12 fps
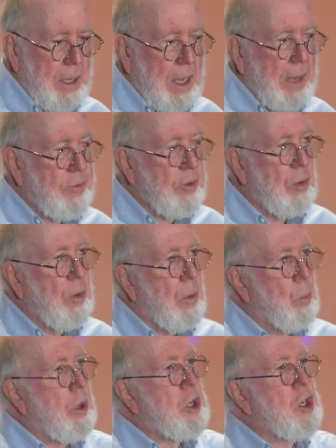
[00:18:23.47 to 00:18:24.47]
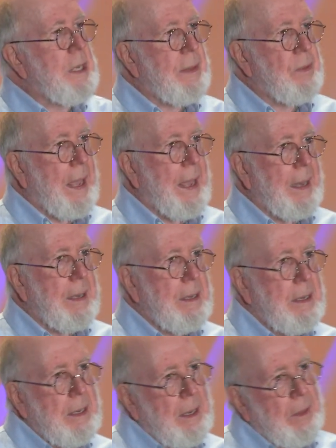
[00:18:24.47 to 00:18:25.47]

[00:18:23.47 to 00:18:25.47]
And so we're good at that,